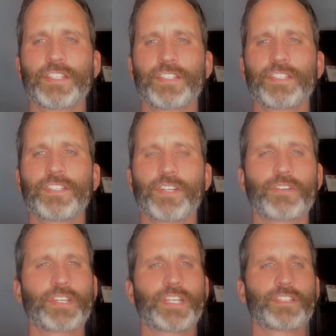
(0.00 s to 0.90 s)

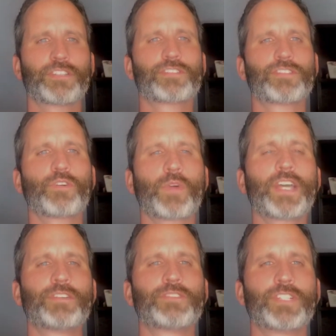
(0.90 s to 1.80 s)
there's no
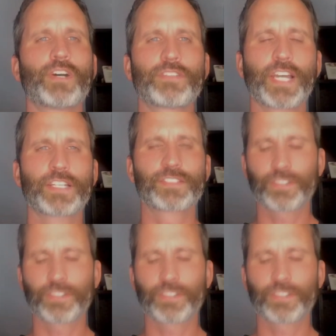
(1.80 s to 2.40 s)
way you would know that.